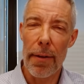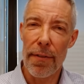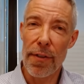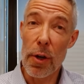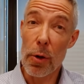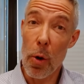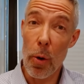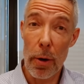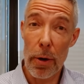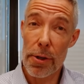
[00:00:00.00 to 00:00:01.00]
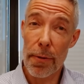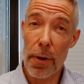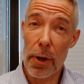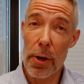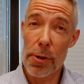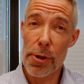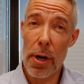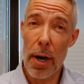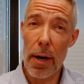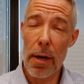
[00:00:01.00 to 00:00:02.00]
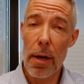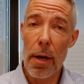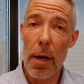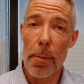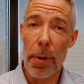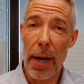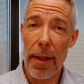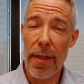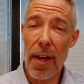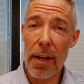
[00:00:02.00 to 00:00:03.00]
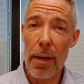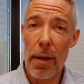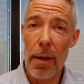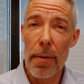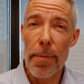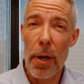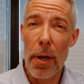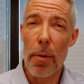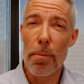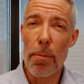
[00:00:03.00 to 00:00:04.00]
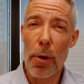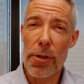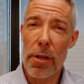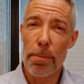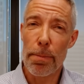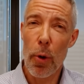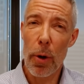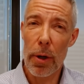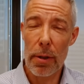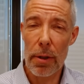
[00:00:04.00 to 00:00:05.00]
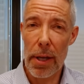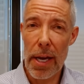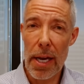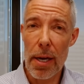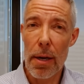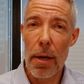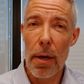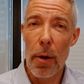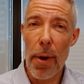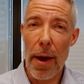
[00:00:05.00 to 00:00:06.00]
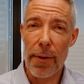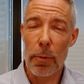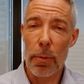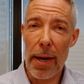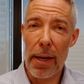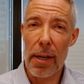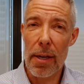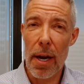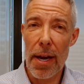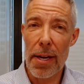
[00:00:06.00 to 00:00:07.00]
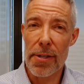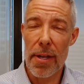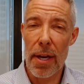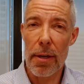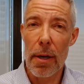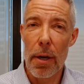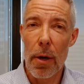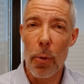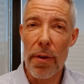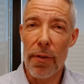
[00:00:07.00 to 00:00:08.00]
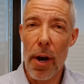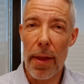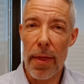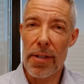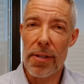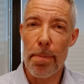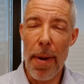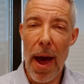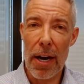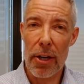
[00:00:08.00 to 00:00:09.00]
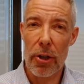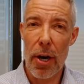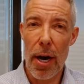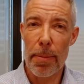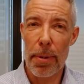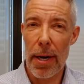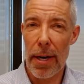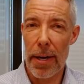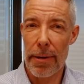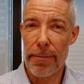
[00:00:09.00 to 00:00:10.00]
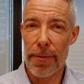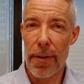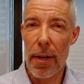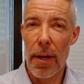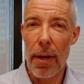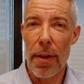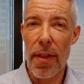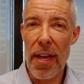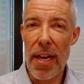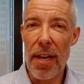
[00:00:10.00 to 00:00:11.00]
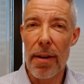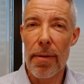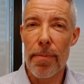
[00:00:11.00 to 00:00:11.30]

few quarters for Couche-Tard, but I think most importantly, we have to recognize that we've got this backdrop of the